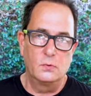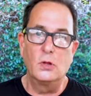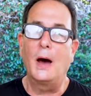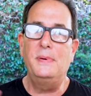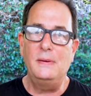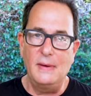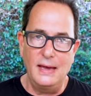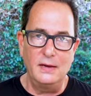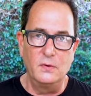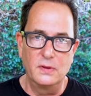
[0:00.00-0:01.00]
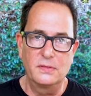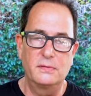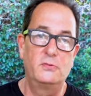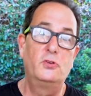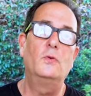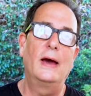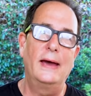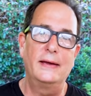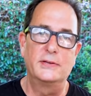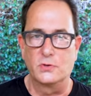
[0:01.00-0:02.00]
will not be made with two
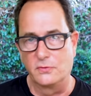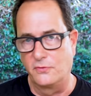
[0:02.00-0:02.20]
eggs or